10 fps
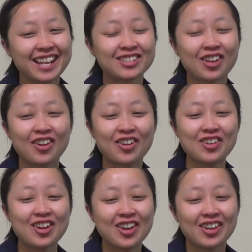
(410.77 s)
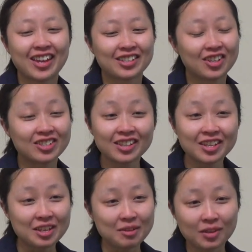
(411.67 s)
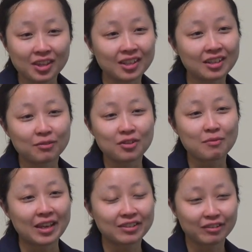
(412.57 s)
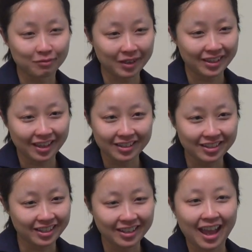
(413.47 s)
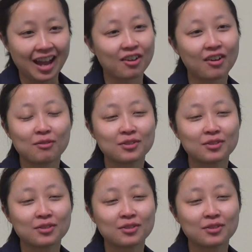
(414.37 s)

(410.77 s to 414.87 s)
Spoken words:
So yeah, certainly within a few weeks of me landing in Cara,